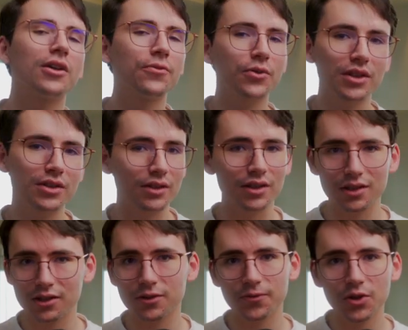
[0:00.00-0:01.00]
if we
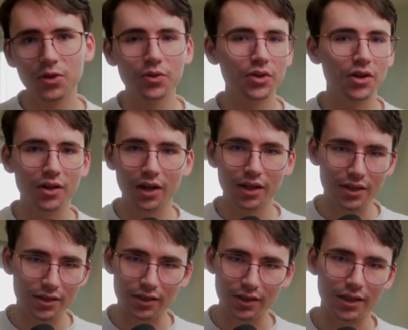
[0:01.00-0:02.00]
delete this view, you're not
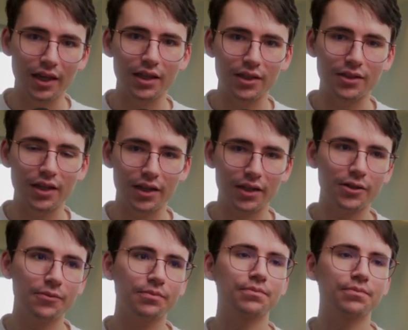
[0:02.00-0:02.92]
gonna delete any data.